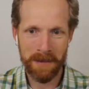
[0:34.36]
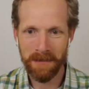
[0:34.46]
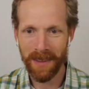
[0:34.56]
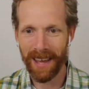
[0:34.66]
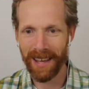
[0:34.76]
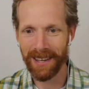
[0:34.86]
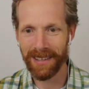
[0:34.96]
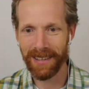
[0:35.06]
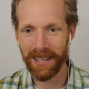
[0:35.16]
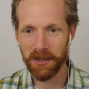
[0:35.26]
And
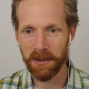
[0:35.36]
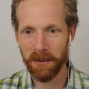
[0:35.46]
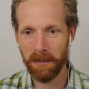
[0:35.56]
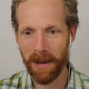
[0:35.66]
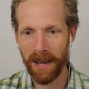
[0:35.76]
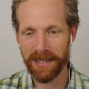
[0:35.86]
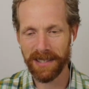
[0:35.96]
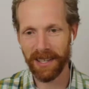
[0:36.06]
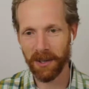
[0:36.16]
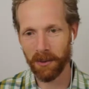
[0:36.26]
they do some
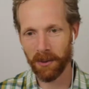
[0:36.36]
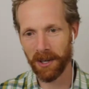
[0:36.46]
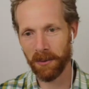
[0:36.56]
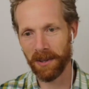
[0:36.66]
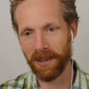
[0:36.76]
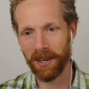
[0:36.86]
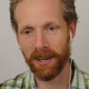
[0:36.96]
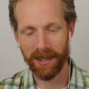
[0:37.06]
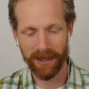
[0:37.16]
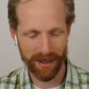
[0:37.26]
amazing work with
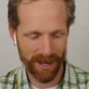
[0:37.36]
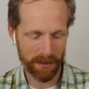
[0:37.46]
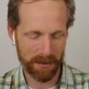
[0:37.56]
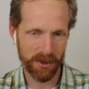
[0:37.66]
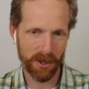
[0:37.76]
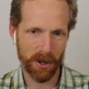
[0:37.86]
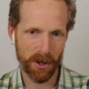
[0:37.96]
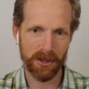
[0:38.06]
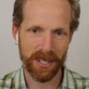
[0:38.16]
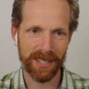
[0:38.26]
their yoga
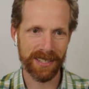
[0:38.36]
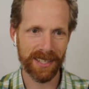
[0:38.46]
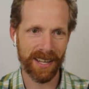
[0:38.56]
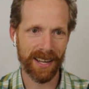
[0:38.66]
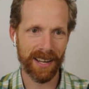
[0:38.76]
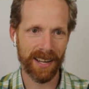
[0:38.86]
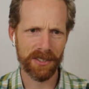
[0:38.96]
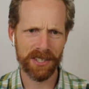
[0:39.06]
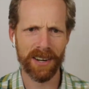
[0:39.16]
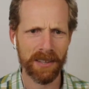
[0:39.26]
students and
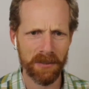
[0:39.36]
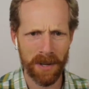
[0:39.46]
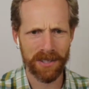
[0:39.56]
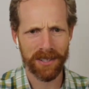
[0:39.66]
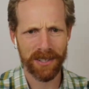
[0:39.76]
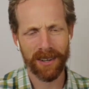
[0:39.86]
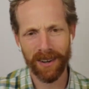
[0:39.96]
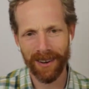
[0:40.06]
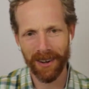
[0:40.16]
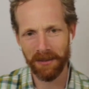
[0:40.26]
sharing information
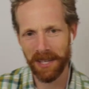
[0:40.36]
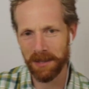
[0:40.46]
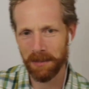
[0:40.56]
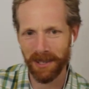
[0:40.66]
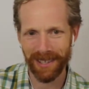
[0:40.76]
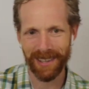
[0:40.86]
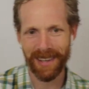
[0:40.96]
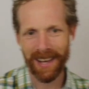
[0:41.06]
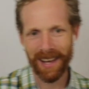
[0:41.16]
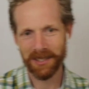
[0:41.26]
on Facebook. And
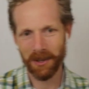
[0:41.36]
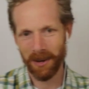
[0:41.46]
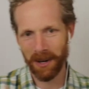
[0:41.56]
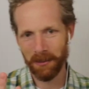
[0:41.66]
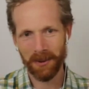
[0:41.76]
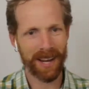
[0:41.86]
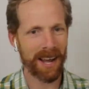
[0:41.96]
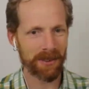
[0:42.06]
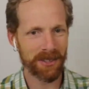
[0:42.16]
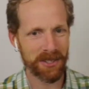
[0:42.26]
so I wanted to have
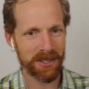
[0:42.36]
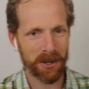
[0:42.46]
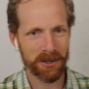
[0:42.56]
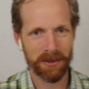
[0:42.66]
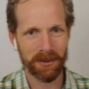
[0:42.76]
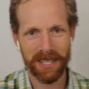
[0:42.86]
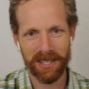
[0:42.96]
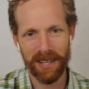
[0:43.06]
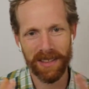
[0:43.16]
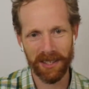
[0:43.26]
her on the show. So Kishie,
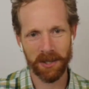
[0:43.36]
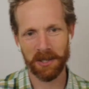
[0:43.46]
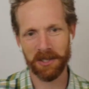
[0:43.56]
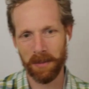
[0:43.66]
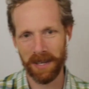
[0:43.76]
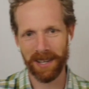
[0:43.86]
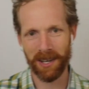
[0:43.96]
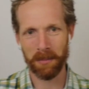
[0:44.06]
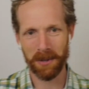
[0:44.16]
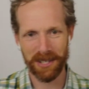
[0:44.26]
thanks so much for being here. I
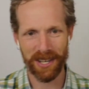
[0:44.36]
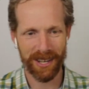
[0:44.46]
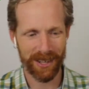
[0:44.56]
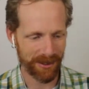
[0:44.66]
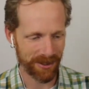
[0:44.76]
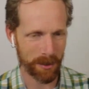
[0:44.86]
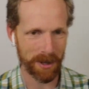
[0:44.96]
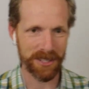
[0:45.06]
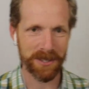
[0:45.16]
appreciate you so much.